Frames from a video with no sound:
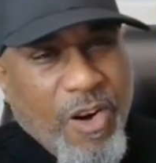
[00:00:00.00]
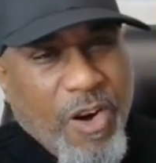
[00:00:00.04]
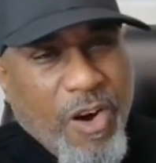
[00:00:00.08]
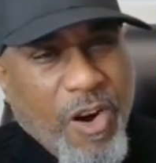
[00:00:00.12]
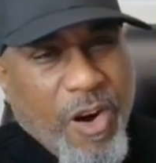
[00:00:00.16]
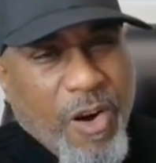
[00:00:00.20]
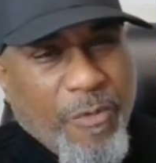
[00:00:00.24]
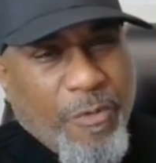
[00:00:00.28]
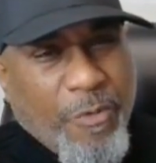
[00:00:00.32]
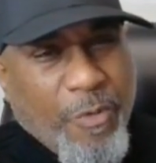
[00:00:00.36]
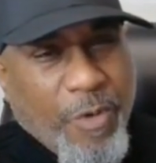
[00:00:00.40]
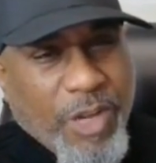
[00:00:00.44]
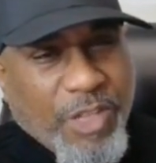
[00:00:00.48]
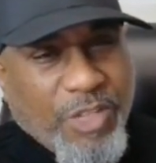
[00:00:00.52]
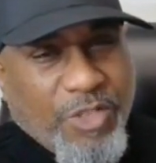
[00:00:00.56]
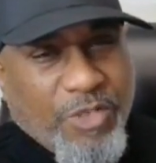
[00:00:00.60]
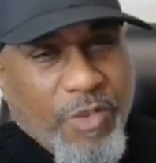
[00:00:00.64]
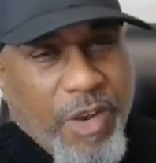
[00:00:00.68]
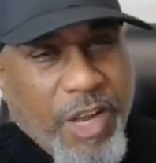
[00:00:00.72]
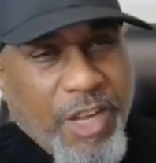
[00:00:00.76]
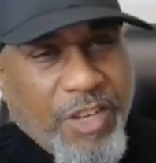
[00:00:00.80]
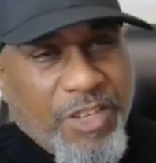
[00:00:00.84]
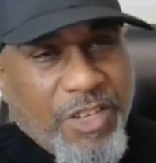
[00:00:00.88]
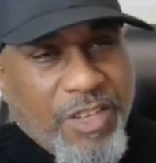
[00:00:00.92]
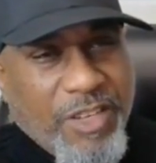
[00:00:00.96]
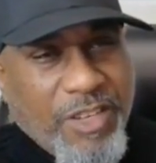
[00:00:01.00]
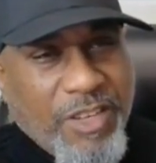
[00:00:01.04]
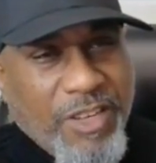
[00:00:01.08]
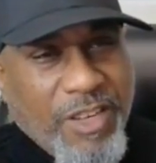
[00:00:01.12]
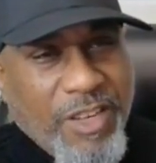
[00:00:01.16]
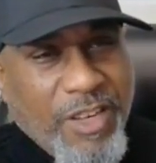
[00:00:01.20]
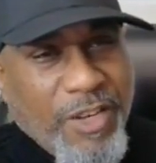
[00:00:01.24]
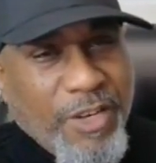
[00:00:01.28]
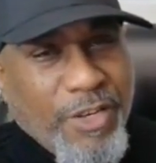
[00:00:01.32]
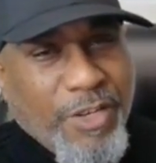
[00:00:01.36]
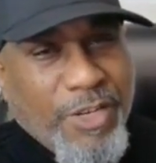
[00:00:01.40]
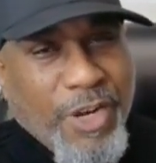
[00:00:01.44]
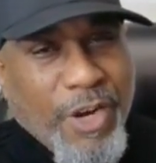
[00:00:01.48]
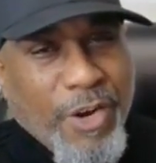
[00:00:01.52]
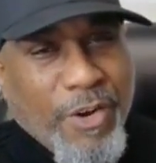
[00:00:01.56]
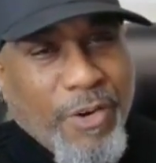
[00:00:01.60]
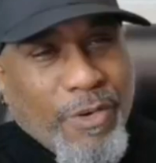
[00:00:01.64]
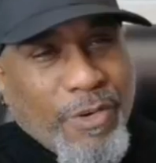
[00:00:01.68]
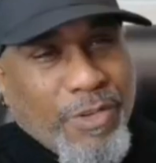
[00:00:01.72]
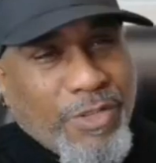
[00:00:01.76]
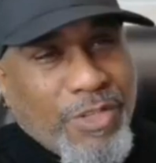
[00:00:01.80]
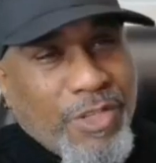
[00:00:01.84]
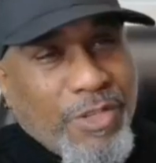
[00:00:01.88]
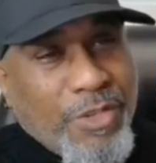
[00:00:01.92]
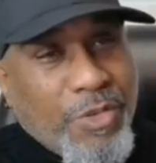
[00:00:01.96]
or frustration
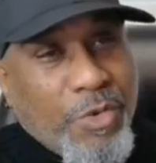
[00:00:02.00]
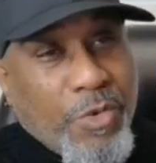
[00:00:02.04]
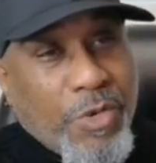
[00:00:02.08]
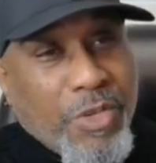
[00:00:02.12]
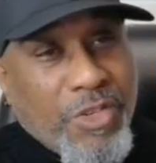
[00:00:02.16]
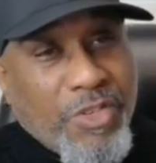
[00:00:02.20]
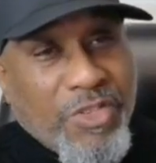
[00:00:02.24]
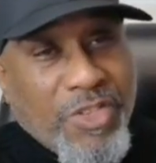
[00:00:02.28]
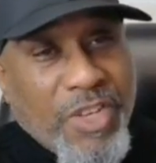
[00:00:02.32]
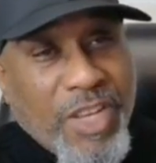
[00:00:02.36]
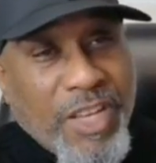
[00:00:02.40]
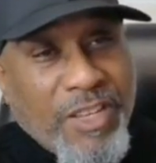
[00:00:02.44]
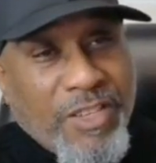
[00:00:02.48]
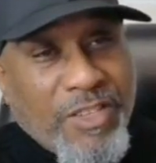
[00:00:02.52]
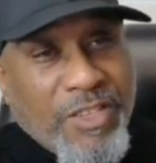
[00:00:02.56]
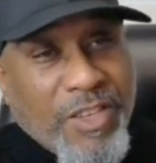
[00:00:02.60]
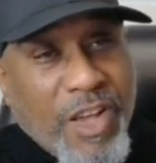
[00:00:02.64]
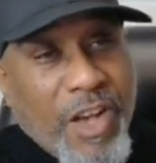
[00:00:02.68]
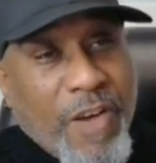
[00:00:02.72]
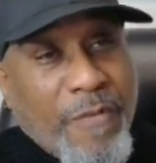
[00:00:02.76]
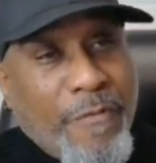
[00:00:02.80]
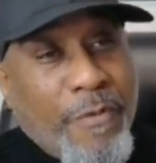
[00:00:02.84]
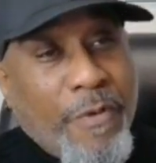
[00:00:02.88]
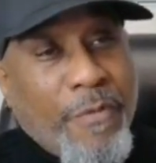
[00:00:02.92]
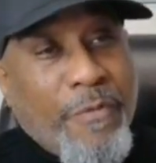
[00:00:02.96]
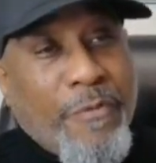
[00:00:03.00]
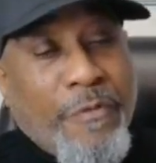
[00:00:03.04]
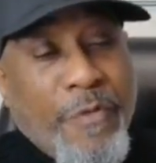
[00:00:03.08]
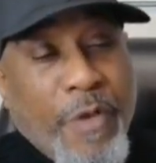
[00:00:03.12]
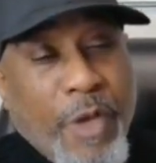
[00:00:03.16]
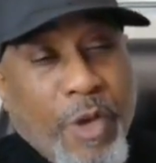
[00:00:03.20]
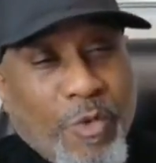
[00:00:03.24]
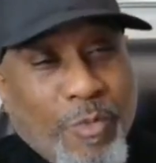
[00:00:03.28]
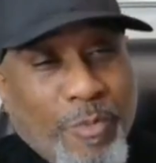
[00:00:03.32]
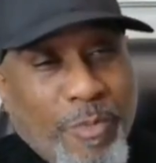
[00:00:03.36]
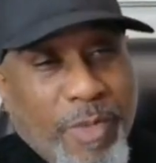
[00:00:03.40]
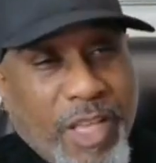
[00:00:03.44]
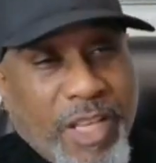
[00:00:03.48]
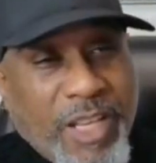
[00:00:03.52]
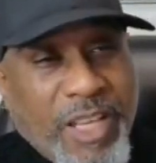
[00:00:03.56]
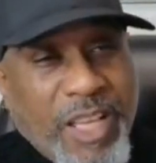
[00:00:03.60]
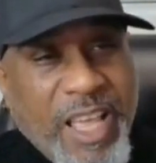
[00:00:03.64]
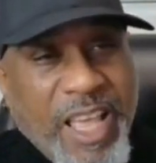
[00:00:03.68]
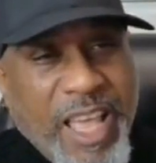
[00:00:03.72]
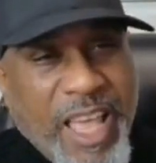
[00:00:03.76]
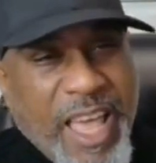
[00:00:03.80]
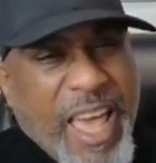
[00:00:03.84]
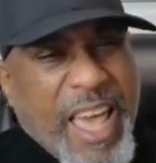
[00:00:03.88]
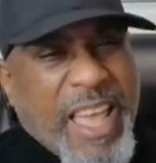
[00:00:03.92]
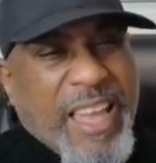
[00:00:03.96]
turns into a sense of fulfillment.
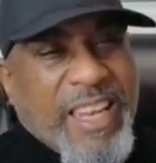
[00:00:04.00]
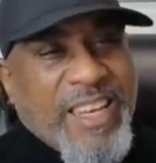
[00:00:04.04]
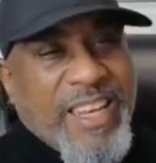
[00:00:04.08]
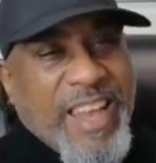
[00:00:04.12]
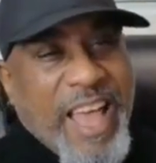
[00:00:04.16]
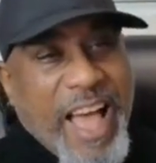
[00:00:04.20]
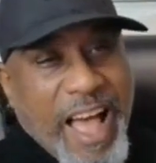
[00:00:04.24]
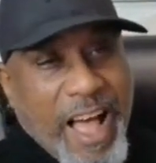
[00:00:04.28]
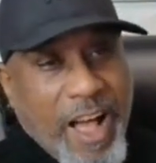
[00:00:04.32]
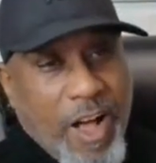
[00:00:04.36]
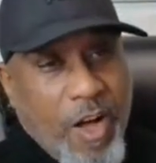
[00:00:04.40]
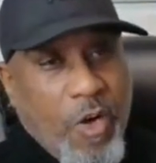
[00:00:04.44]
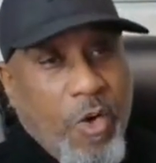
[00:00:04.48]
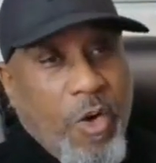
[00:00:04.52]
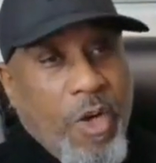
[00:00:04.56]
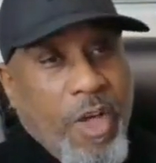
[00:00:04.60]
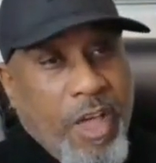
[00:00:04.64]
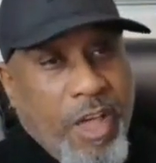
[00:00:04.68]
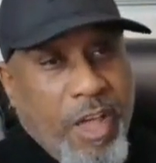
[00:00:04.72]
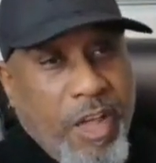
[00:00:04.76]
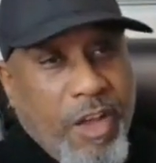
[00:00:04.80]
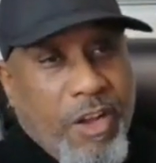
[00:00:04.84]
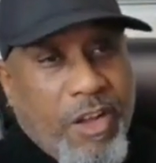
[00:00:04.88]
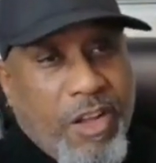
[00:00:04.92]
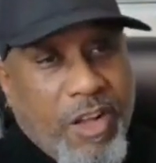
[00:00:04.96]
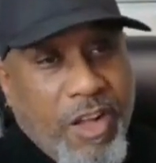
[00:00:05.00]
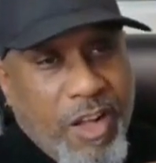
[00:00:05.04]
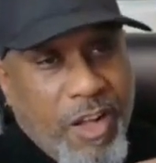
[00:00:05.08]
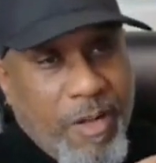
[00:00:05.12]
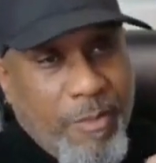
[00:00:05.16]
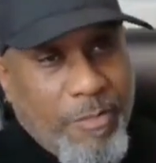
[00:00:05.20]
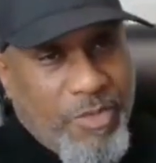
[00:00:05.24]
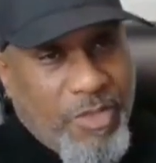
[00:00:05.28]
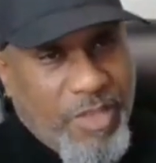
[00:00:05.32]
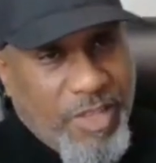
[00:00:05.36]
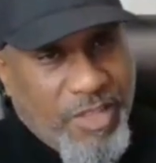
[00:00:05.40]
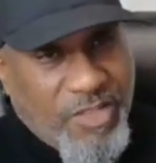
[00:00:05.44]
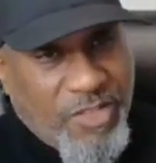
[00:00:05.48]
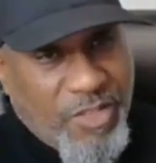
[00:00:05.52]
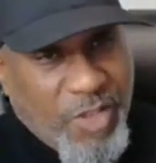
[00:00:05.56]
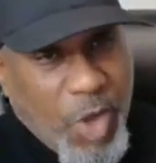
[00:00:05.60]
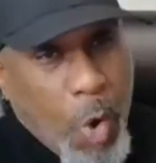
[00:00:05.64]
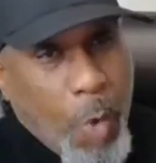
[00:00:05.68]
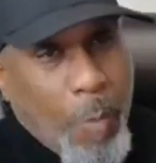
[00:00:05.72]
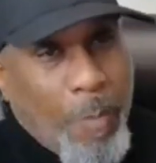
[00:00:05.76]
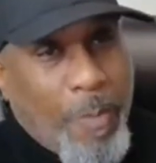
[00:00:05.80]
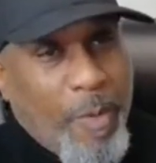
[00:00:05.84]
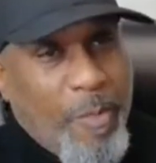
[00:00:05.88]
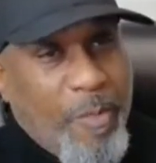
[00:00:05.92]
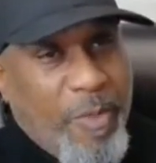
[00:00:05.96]
And now here comes this
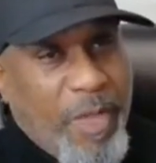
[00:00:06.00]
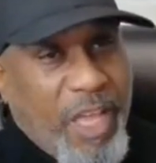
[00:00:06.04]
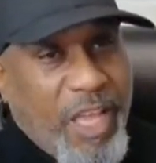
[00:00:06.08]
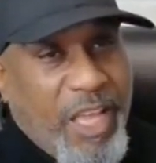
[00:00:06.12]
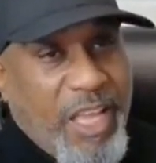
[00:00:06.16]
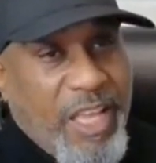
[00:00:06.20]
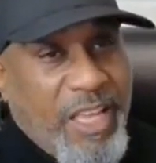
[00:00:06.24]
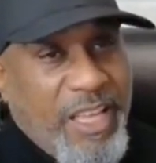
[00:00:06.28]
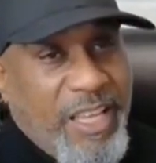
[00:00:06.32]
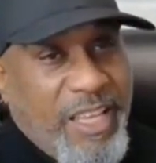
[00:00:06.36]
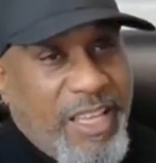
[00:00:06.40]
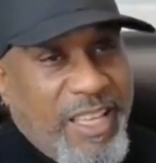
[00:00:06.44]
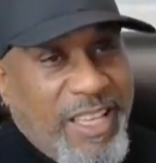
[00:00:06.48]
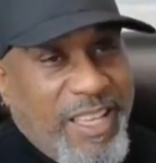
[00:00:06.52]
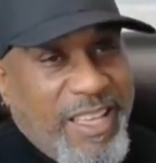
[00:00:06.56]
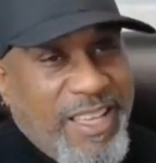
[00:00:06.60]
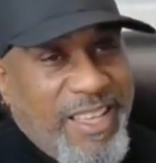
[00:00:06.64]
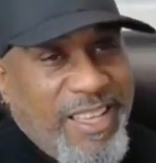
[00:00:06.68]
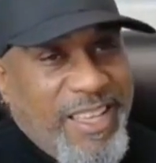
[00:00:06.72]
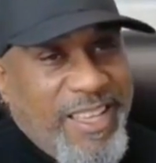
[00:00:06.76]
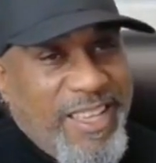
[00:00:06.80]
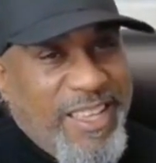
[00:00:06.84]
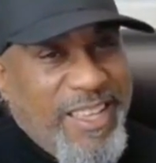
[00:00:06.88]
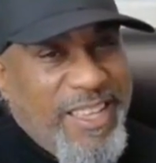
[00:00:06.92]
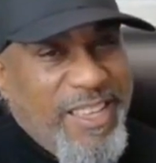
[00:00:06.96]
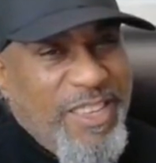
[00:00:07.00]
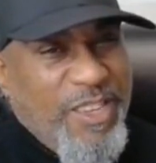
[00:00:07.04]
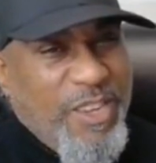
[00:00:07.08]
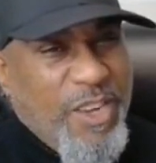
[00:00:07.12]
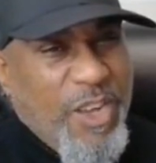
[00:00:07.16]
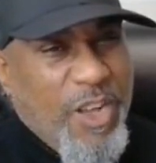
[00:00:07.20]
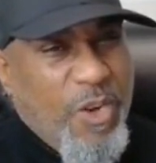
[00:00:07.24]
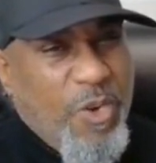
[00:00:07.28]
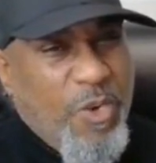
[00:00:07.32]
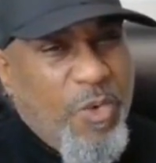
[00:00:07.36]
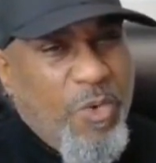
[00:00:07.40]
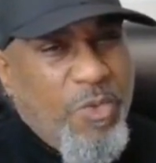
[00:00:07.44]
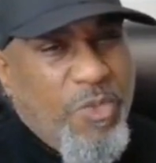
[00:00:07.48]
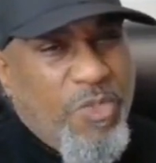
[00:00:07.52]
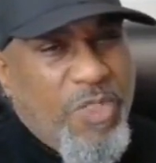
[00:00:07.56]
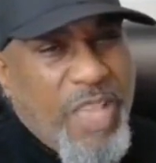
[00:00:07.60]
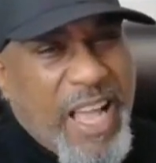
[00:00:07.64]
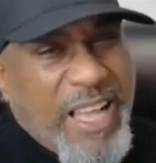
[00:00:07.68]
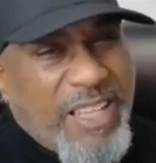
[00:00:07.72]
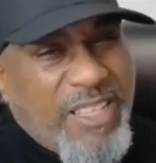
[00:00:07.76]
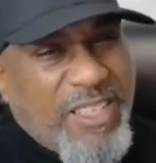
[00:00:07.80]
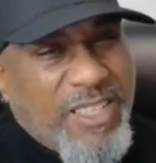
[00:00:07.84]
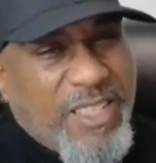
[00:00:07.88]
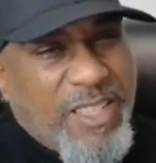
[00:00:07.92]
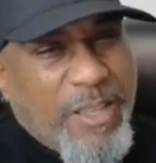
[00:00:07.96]
dopamine. You know,
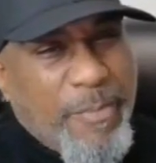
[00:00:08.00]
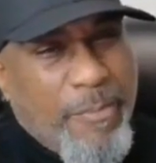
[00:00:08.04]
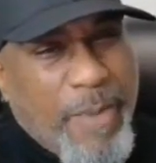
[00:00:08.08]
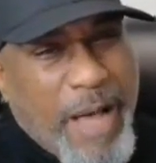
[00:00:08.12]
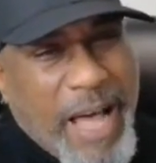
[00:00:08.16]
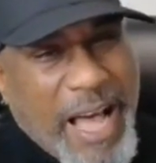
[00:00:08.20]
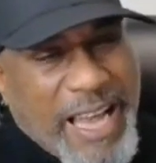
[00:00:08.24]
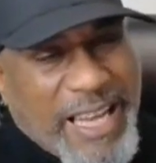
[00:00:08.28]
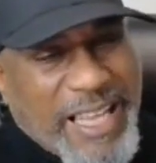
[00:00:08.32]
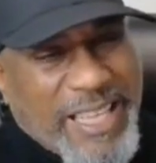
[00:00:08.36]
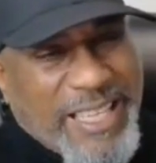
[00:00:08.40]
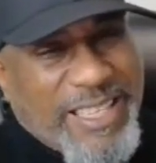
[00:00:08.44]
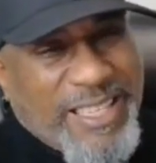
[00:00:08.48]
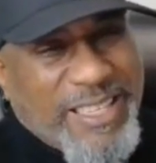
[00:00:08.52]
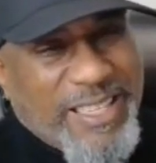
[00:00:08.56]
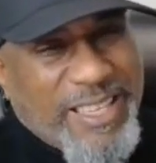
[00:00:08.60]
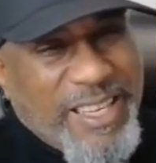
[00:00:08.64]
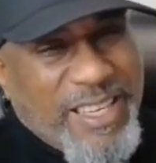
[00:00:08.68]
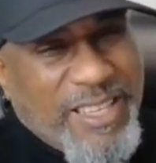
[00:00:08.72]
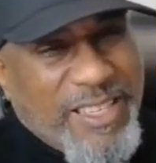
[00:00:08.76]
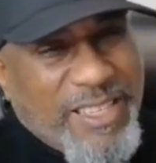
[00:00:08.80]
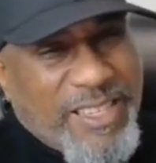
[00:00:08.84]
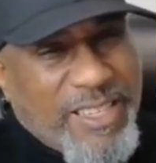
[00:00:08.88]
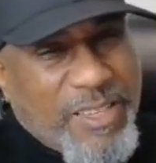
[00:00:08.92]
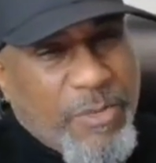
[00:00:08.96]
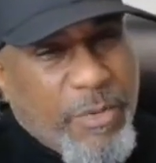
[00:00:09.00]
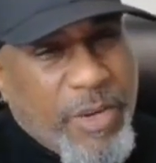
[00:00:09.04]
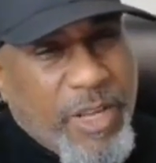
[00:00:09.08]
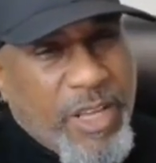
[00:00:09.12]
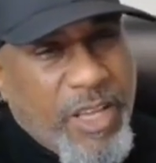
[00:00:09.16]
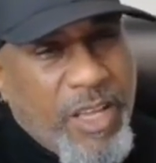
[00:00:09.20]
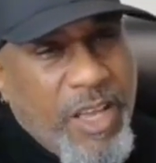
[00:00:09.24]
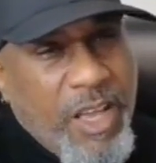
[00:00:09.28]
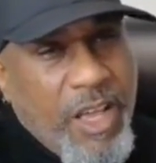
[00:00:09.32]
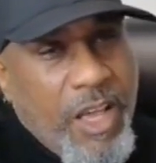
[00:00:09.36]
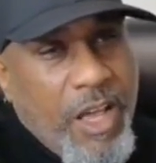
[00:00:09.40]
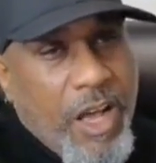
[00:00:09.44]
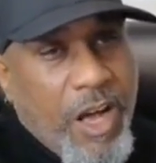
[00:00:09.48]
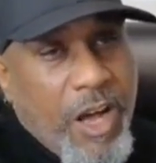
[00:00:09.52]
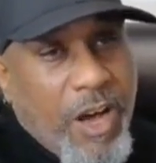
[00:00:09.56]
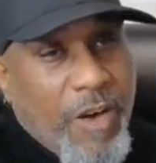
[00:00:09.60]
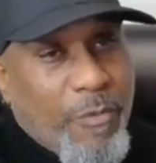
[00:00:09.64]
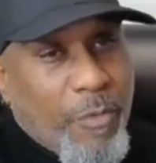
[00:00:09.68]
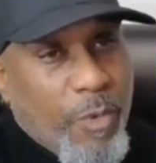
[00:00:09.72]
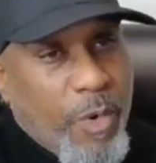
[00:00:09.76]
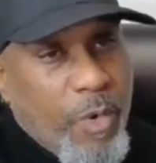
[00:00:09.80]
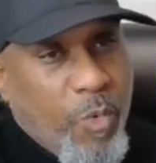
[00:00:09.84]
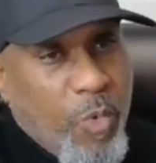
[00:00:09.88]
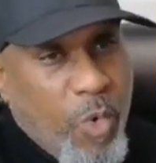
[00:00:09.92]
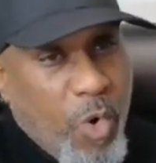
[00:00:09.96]
that's the body's sensory
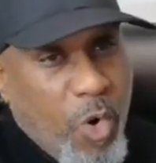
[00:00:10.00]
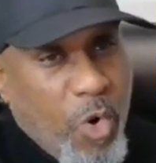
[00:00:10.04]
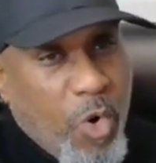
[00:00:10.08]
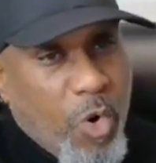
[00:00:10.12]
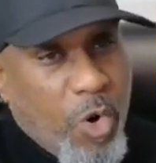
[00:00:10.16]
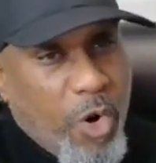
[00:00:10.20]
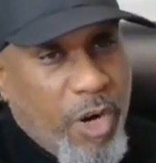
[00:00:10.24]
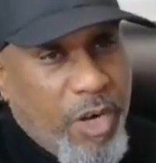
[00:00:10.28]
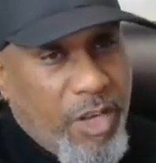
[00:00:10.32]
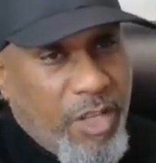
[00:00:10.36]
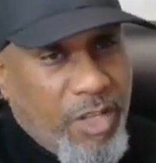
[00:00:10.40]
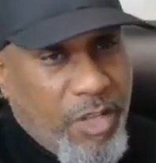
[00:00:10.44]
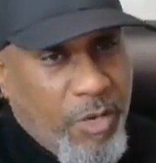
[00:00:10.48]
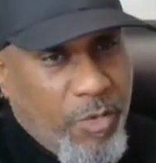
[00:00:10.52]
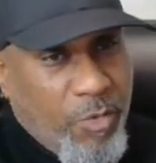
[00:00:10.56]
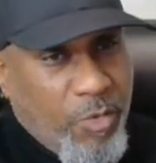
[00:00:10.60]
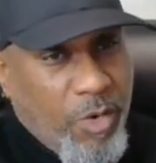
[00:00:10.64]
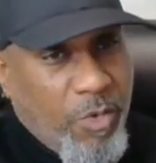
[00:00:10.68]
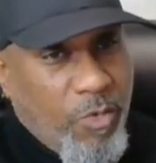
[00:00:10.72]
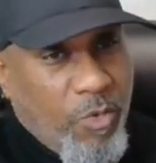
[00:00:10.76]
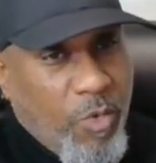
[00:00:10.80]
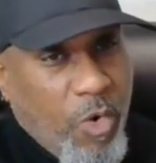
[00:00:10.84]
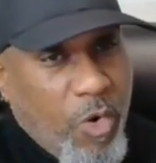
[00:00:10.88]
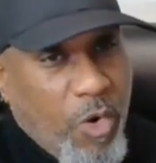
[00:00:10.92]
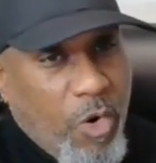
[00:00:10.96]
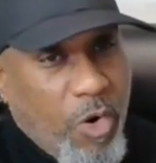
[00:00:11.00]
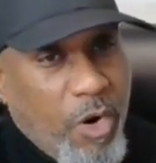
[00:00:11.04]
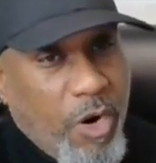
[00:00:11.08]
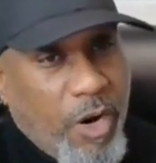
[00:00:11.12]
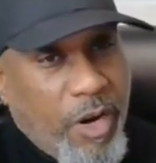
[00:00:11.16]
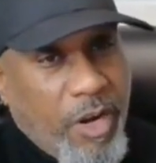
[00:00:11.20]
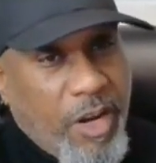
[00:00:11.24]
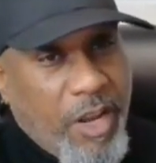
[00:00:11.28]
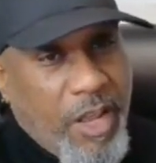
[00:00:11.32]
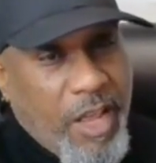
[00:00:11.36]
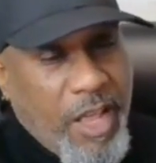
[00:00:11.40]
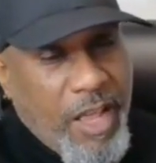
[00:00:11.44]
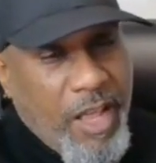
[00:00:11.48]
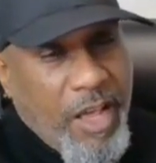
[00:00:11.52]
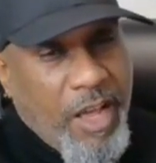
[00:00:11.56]
of reward, the reward